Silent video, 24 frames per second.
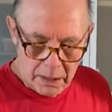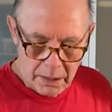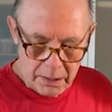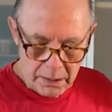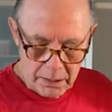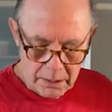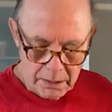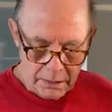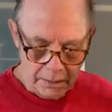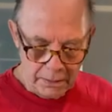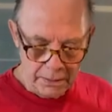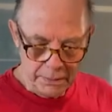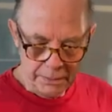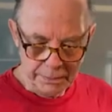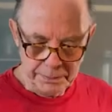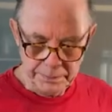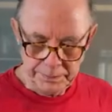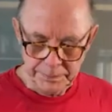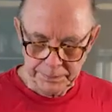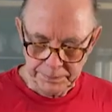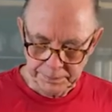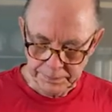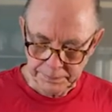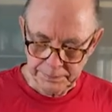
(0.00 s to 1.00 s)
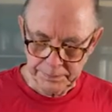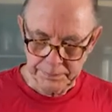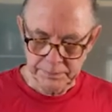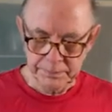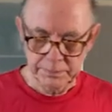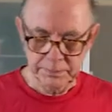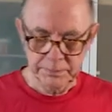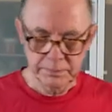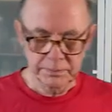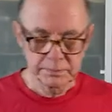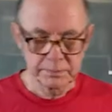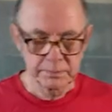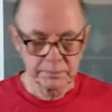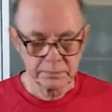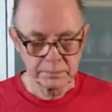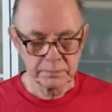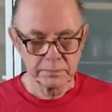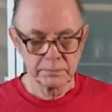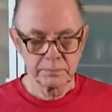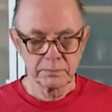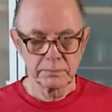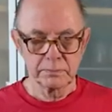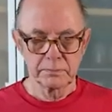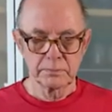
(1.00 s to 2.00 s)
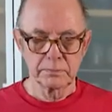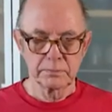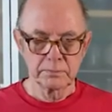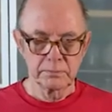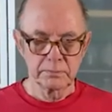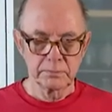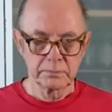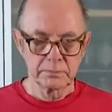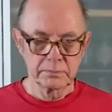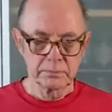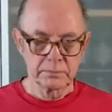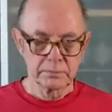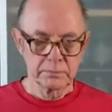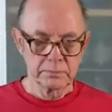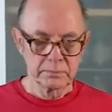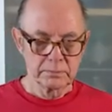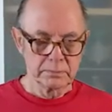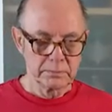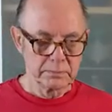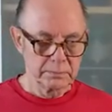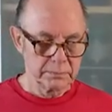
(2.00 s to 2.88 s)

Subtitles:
This person isn't speaking.